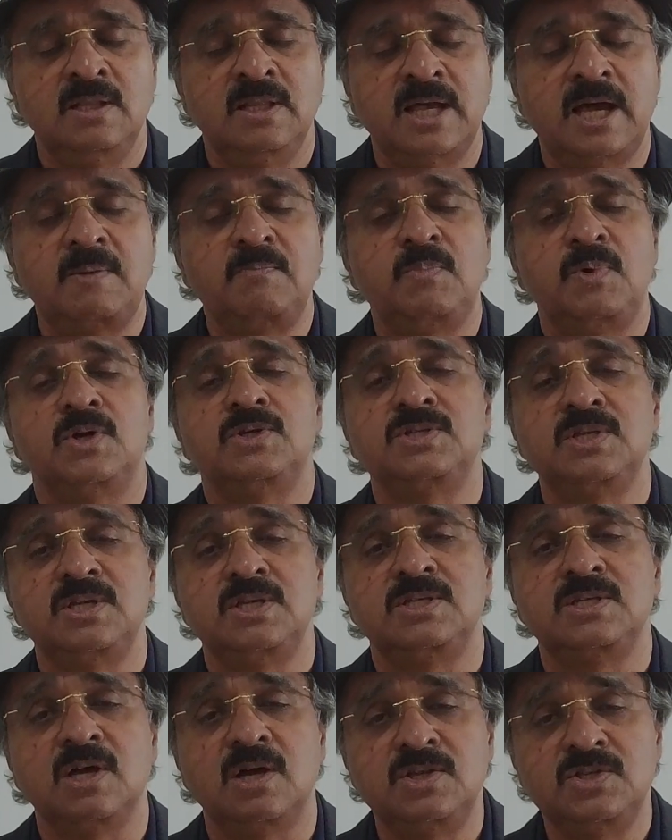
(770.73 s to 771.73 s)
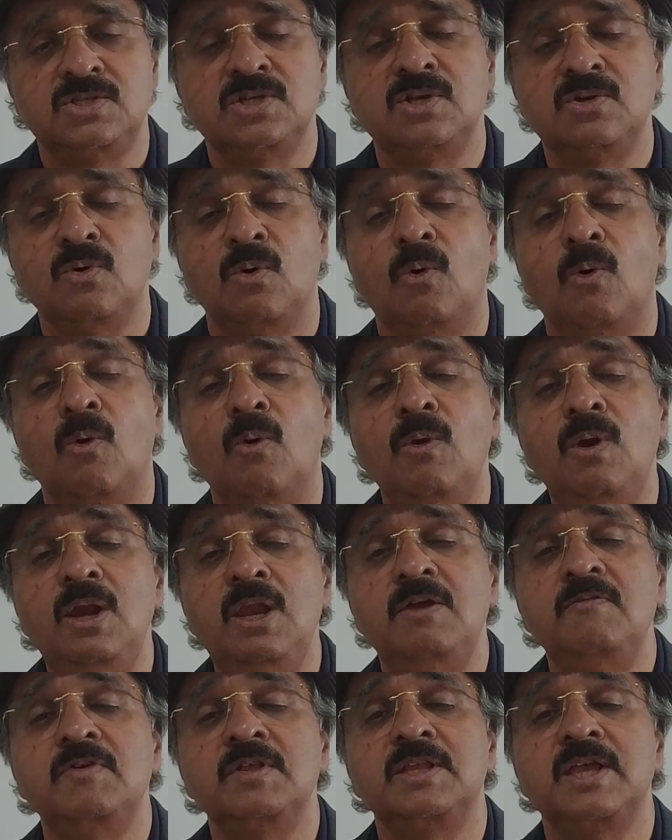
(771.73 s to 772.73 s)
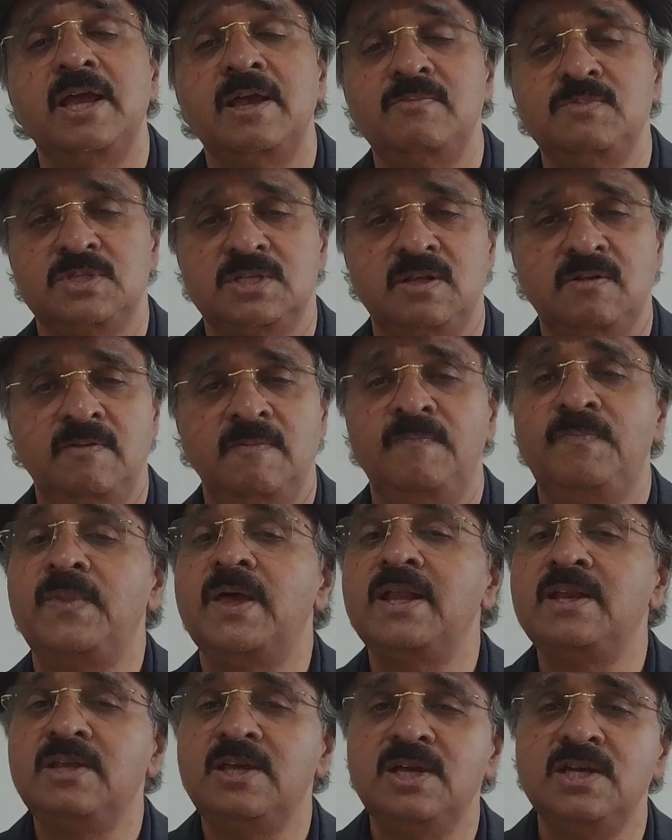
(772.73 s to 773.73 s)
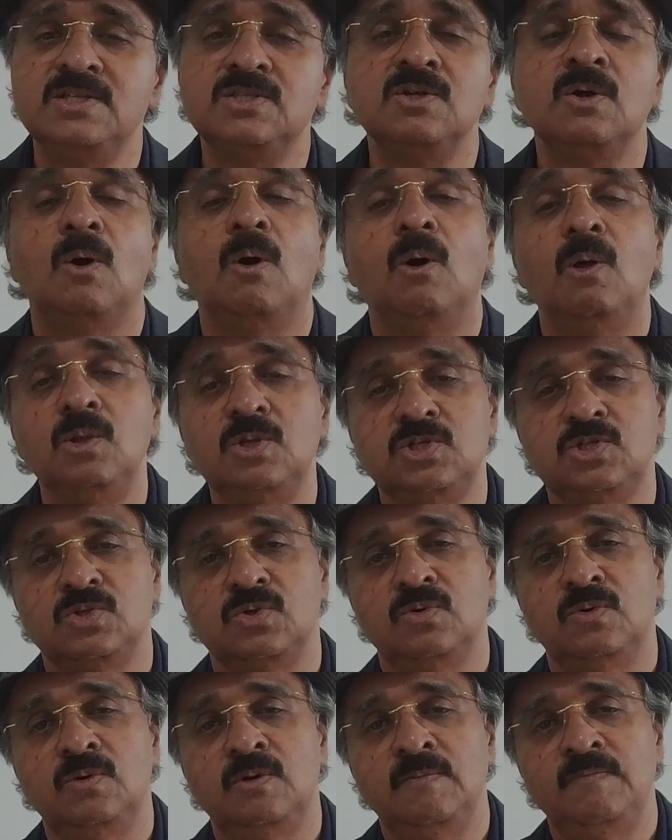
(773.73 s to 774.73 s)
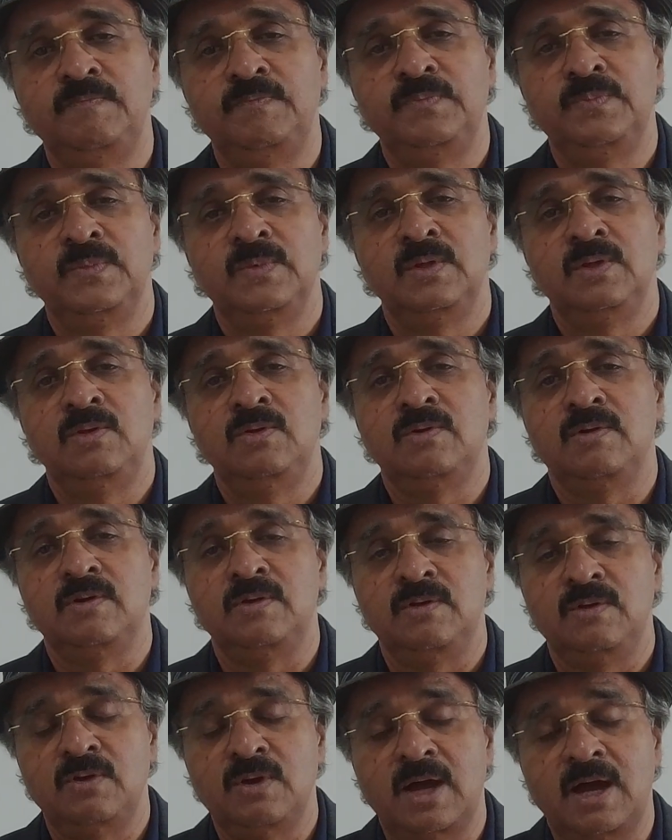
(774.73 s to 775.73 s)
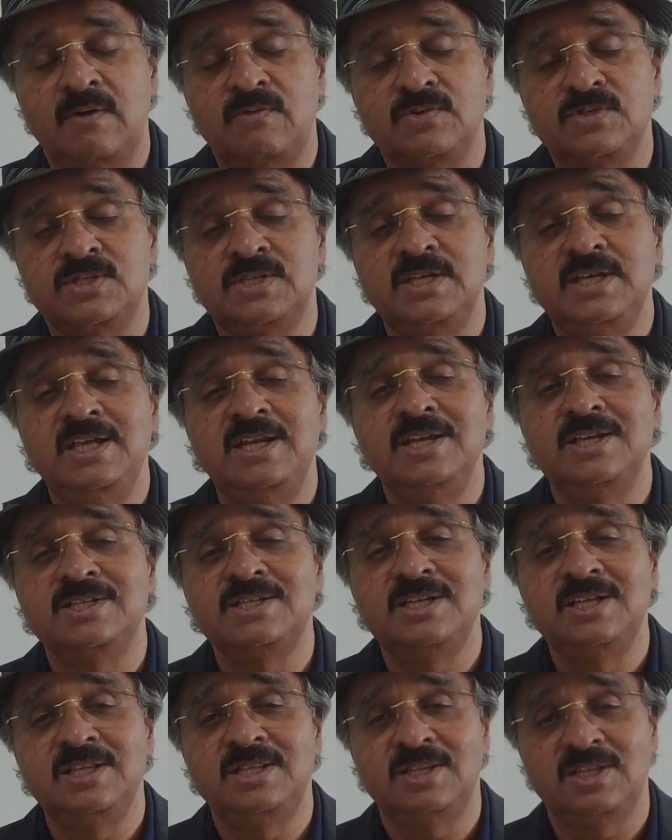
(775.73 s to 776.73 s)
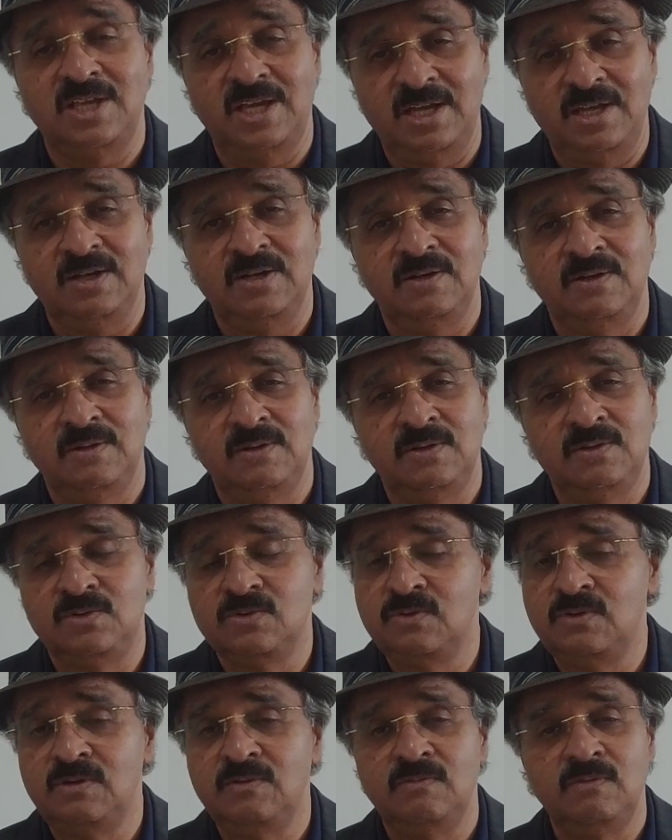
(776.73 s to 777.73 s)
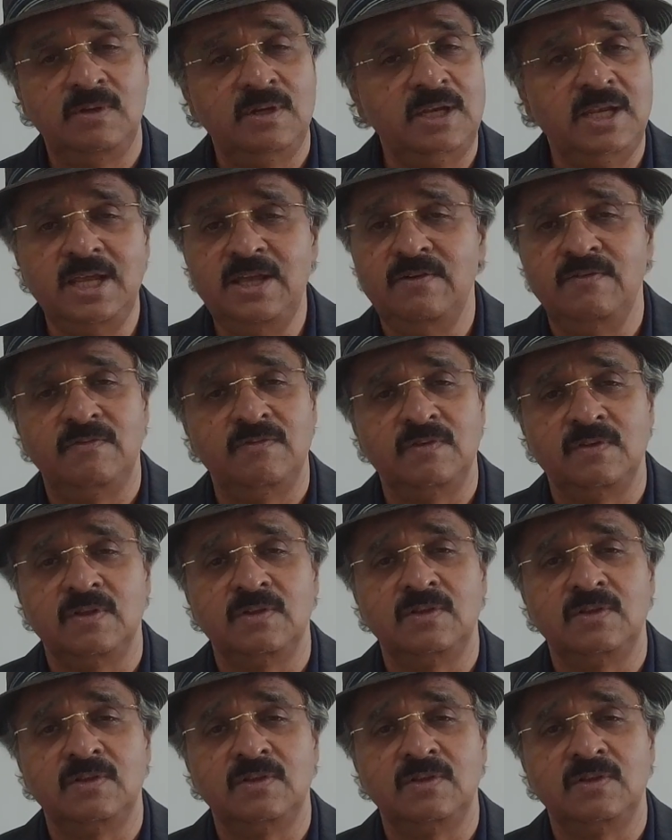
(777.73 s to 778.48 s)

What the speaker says: That person is concerned only with himself. In that case, also, you have to seriously think to leave